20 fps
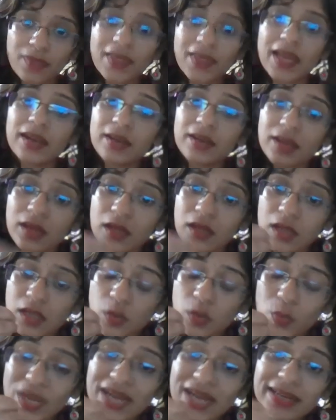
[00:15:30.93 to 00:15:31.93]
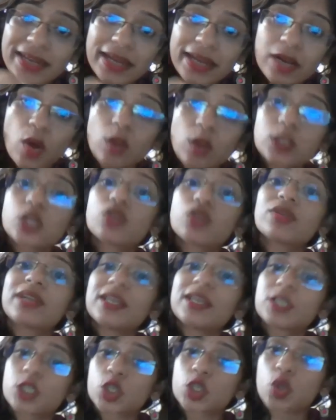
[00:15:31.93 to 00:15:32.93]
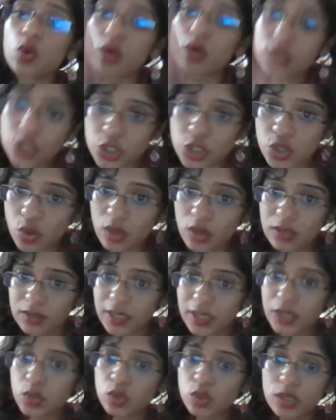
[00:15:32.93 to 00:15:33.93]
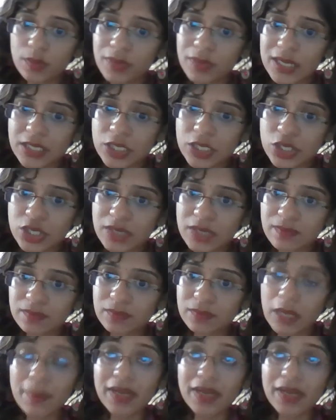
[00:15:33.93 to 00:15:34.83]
Then VLDL also releases cholesterol into the bloodstream.